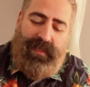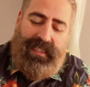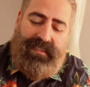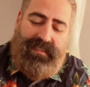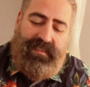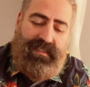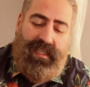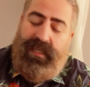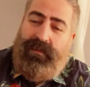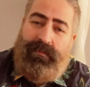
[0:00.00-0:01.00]
because
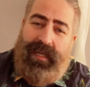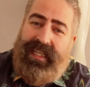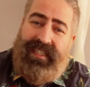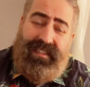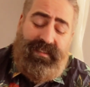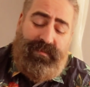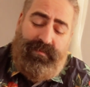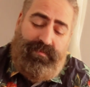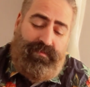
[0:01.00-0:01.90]
my